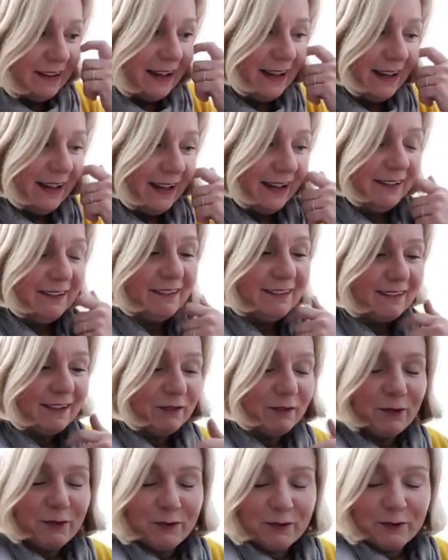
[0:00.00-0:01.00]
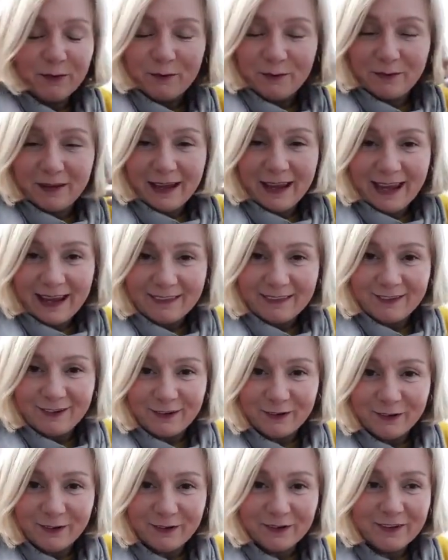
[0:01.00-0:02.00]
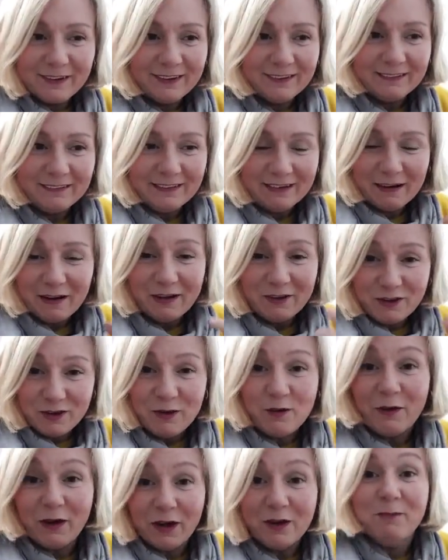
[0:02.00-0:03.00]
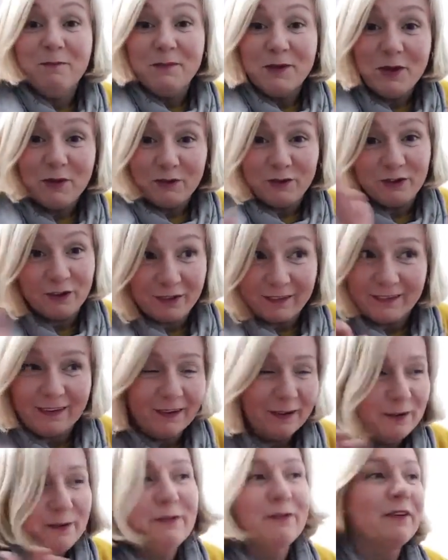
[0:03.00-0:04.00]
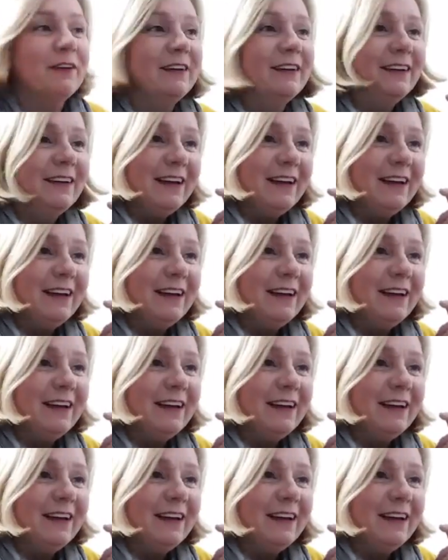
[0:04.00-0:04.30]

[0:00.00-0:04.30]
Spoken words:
And of course, when I had to talk and you unmute yourself,